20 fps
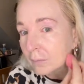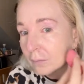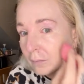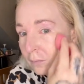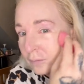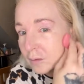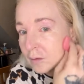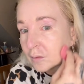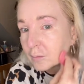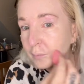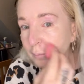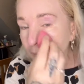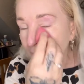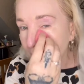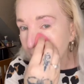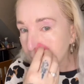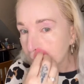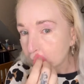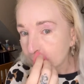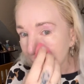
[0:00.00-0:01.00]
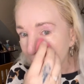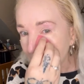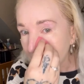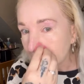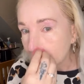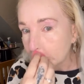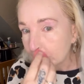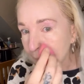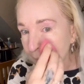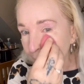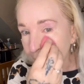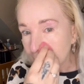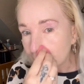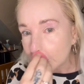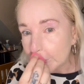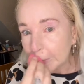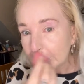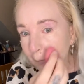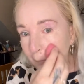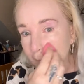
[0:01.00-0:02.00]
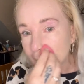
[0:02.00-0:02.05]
It just blends beautifully.